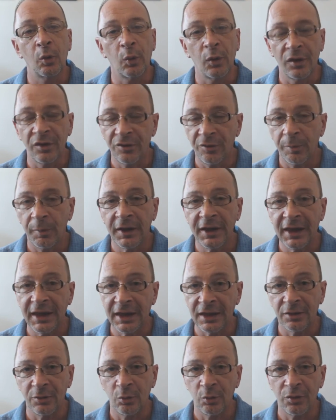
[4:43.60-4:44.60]
what is my
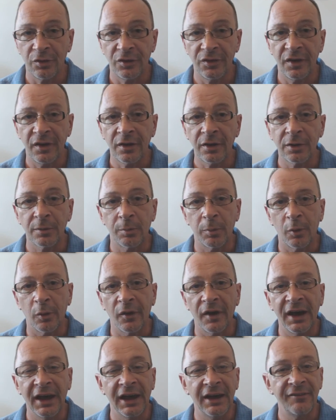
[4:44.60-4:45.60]
annual
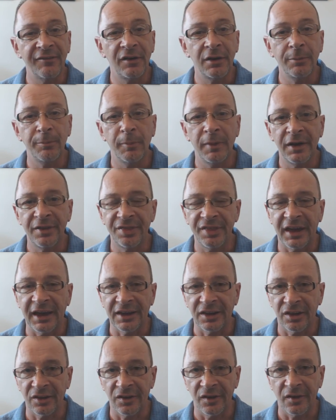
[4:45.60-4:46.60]
deductible? Have I met
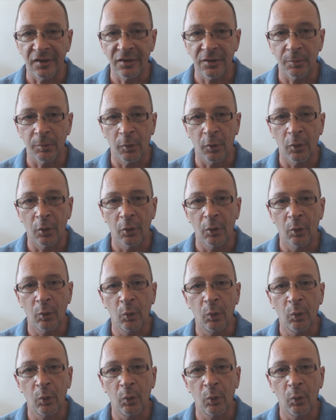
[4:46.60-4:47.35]
that deductible?